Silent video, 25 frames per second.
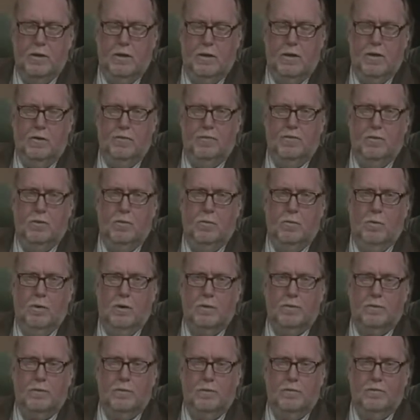If you
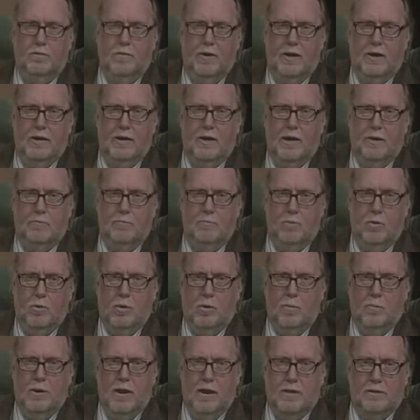want to find out more
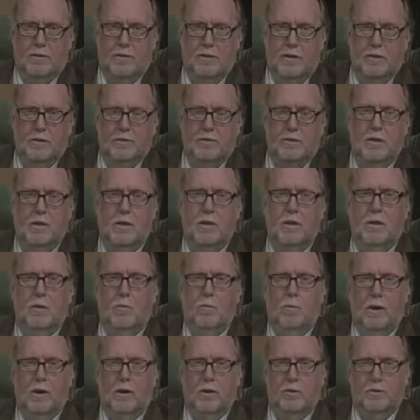about this,
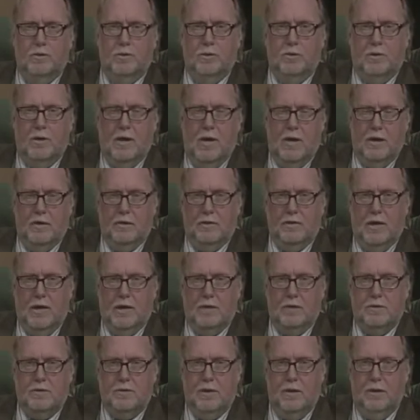why don't you
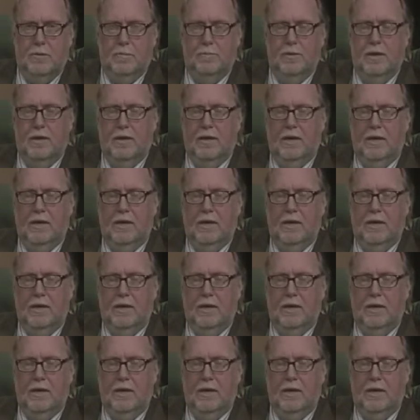contact Tim and